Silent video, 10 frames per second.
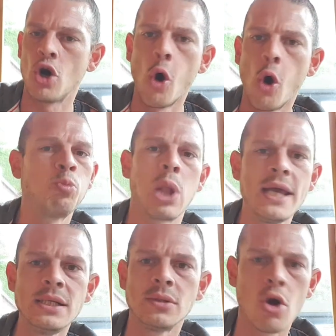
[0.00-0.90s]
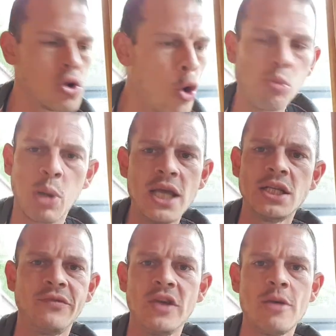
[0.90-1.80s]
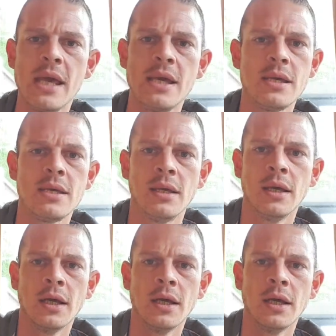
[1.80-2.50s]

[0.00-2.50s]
you've got no place. You've got no place for you, mate.